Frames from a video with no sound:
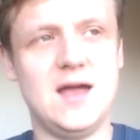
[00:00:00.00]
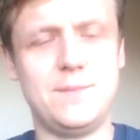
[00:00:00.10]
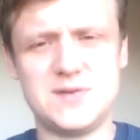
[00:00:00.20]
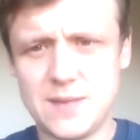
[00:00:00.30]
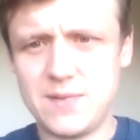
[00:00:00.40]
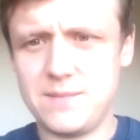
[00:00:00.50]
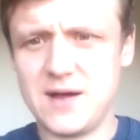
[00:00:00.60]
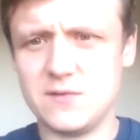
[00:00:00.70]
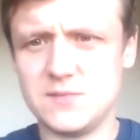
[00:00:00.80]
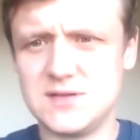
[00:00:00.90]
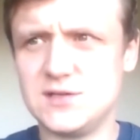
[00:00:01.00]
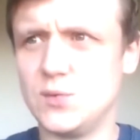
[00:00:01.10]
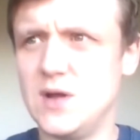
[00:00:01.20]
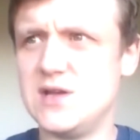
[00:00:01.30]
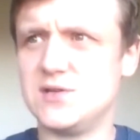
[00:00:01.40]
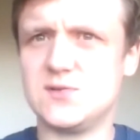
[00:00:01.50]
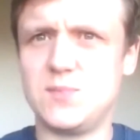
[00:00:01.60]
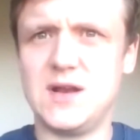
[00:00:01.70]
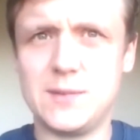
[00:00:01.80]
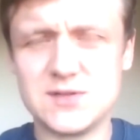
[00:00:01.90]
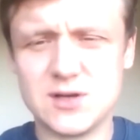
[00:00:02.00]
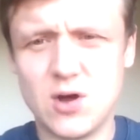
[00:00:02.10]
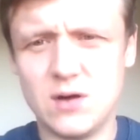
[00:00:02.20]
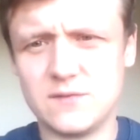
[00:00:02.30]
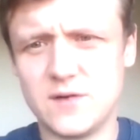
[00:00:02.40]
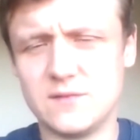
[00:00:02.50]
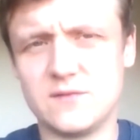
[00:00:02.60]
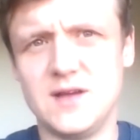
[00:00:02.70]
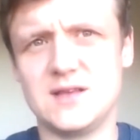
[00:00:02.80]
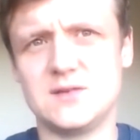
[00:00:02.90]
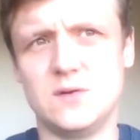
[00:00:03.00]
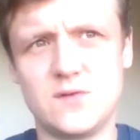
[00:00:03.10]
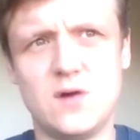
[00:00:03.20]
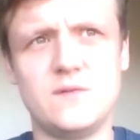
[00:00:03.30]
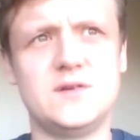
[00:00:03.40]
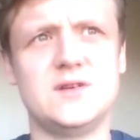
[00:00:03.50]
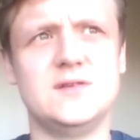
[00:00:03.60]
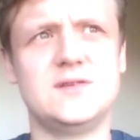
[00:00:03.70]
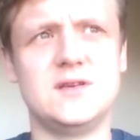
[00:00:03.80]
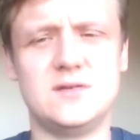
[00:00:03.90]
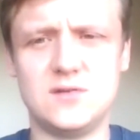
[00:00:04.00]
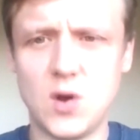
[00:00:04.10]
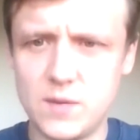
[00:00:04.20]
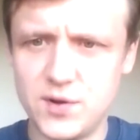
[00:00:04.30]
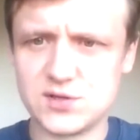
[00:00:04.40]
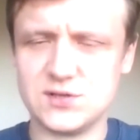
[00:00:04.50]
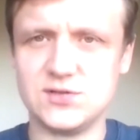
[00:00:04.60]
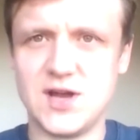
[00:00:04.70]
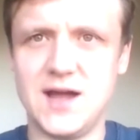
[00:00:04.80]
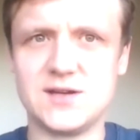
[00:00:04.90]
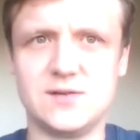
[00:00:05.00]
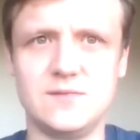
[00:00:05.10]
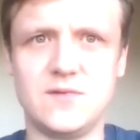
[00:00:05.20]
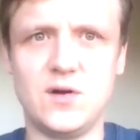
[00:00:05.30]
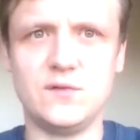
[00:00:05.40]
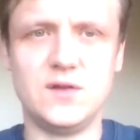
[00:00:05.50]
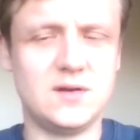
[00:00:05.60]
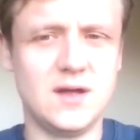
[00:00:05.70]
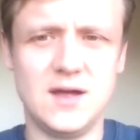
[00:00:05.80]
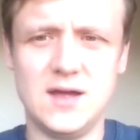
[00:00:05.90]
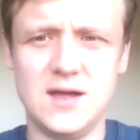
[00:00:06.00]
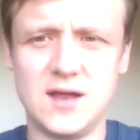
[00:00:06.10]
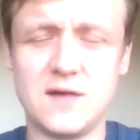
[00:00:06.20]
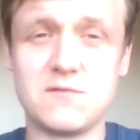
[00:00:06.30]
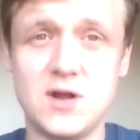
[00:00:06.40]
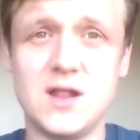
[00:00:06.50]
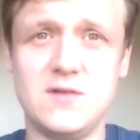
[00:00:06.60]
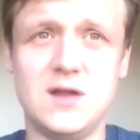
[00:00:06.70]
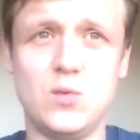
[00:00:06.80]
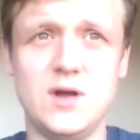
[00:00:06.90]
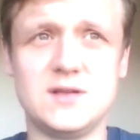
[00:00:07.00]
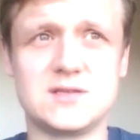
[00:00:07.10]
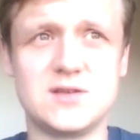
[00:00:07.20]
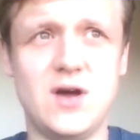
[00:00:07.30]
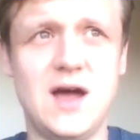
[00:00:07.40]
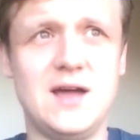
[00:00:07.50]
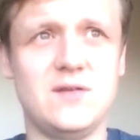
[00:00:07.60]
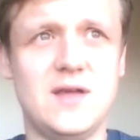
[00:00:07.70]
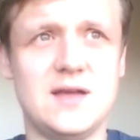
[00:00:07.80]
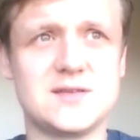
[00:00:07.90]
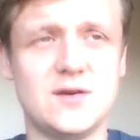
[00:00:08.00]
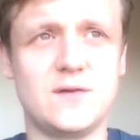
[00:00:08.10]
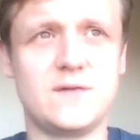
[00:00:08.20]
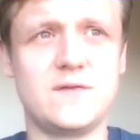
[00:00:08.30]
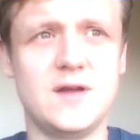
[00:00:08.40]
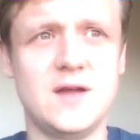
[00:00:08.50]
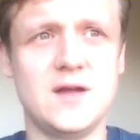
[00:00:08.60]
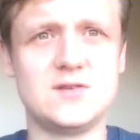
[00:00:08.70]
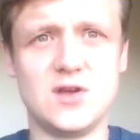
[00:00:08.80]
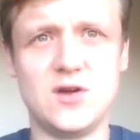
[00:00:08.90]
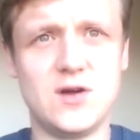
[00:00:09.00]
stepping back from situations, being able to confront things with confidence and no emotional charge involved. And I've really, really worked so hard on that stuff. So